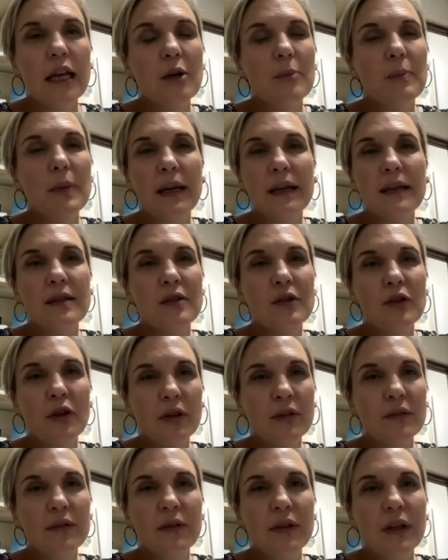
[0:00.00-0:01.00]
but it's
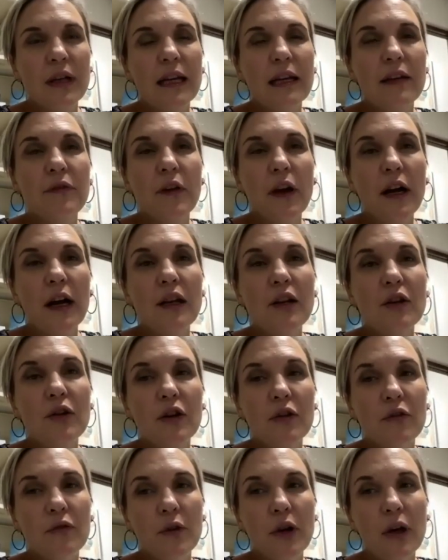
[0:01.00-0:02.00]
not, if I look
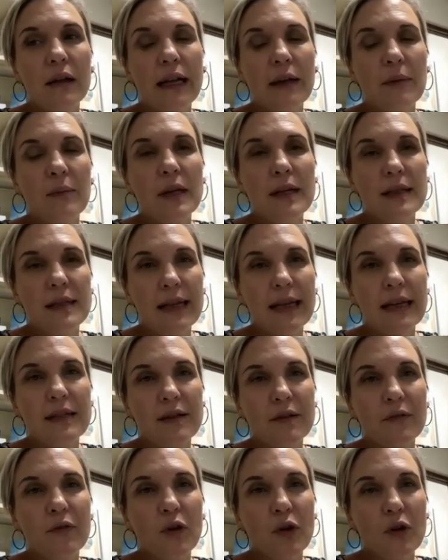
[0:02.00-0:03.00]
at my stats
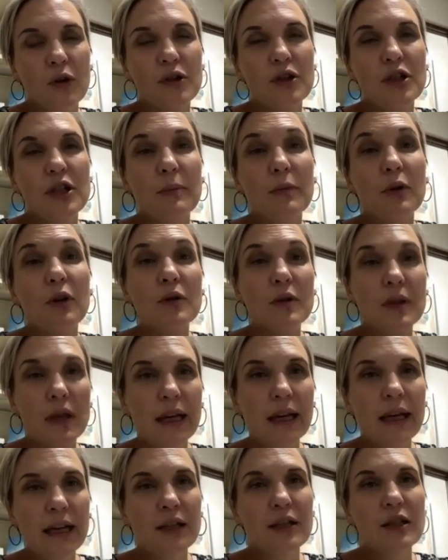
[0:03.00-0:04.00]
of last year, because I
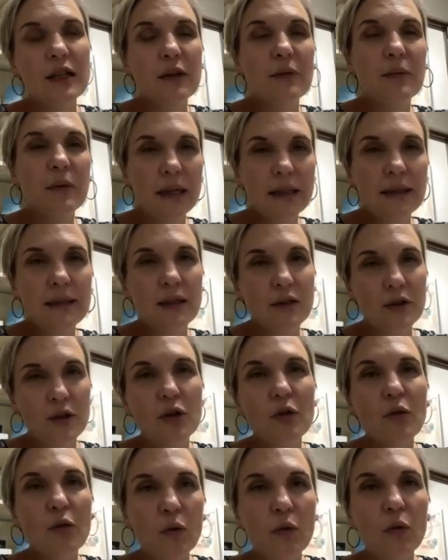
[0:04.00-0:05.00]
actually went and
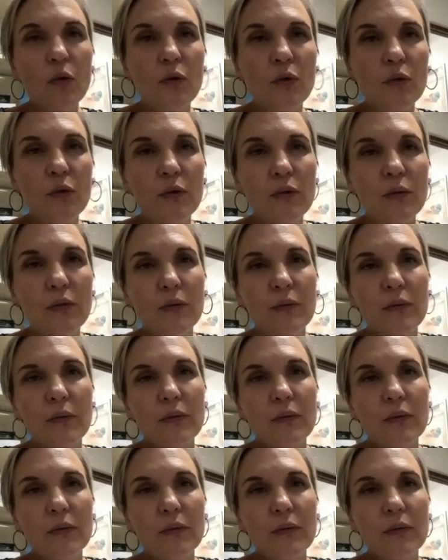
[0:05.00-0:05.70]
took all